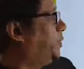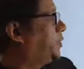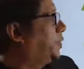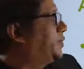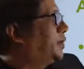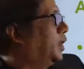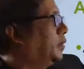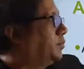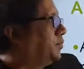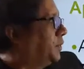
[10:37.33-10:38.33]
Mr.
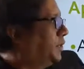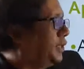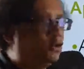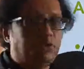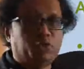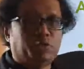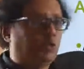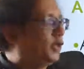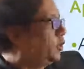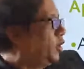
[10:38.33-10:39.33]
Islam, then you should
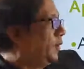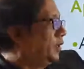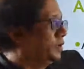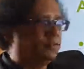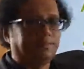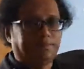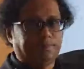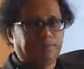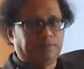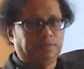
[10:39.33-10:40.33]
put a comma.
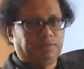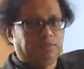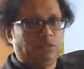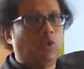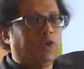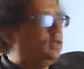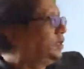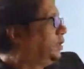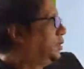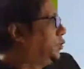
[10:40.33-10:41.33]
Why?
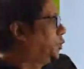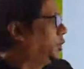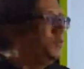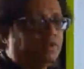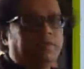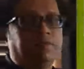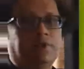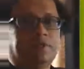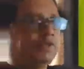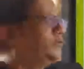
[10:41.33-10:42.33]
To give some
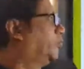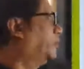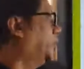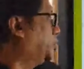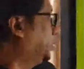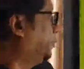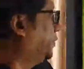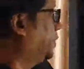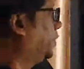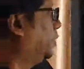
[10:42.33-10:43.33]
extra information.
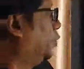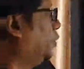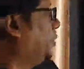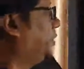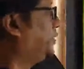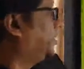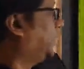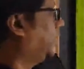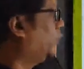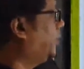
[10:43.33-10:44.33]
We
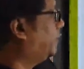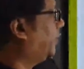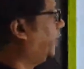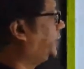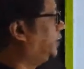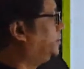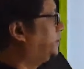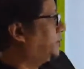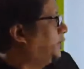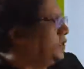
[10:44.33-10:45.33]
invited
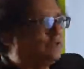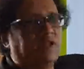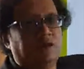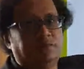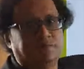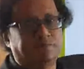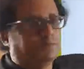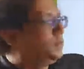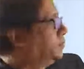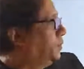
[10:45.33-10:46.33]
Mr. Islam.
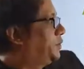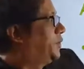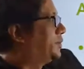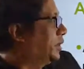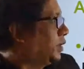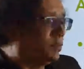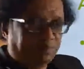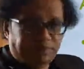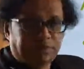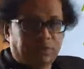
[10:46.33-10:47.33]
Mr. Islam.
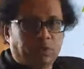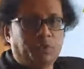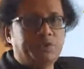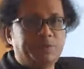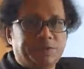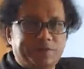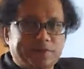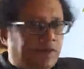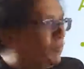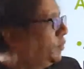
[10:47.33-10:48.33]
Which Mr.
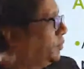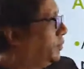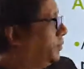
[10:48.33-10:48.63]
Islam?